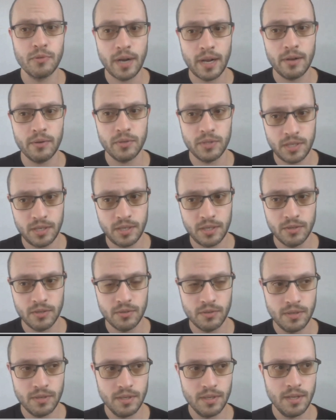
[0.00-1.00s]
going to drown
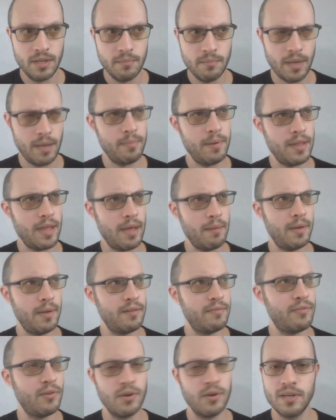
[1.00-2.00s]
too. Mm-hmm. maybe that
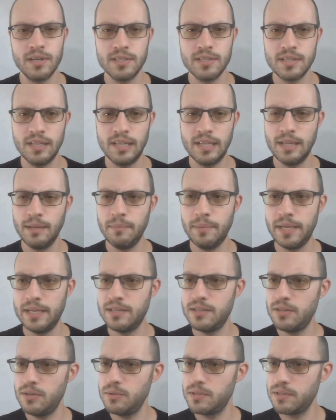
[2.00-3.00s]
metaphor is a little
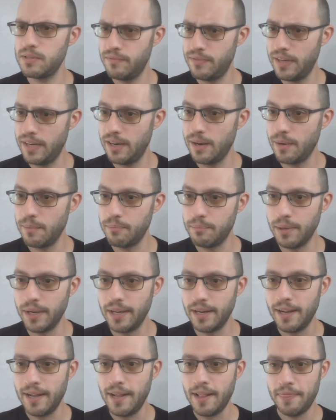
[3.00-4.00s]
bit too severe,
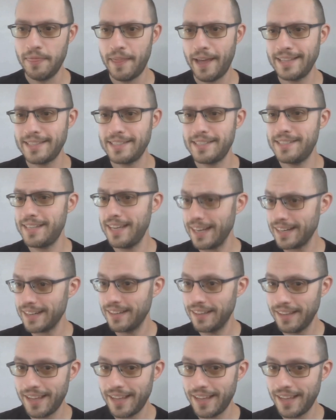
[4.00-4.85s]
but that's